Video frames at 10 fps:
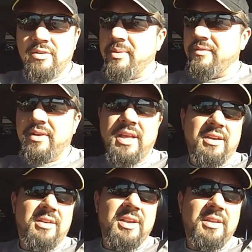I don't pay for
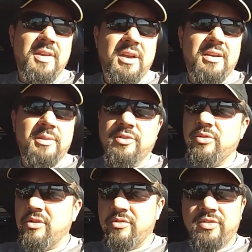that, any of that. We do
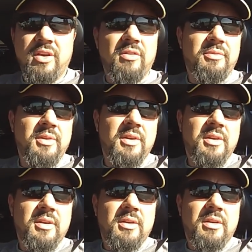it ourselves.
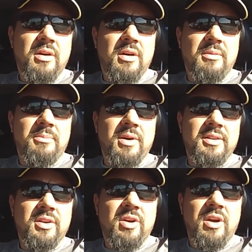Um,
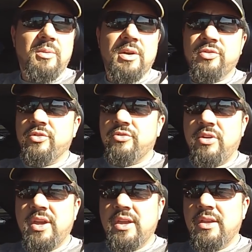but the car wash is
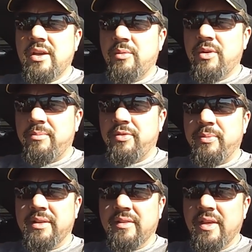great. I would have
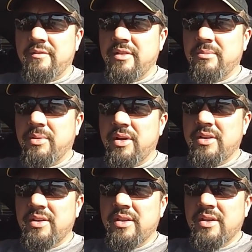spent 11, but
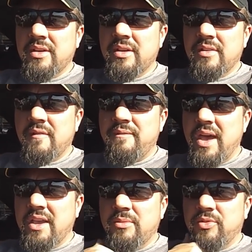the
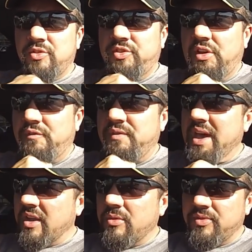vacuums are self
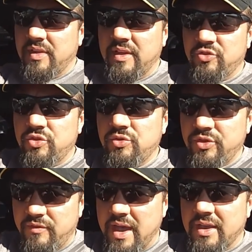vacuums. They let you use
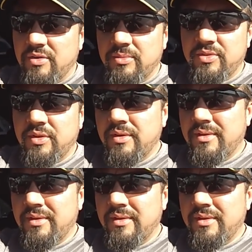the vacuums.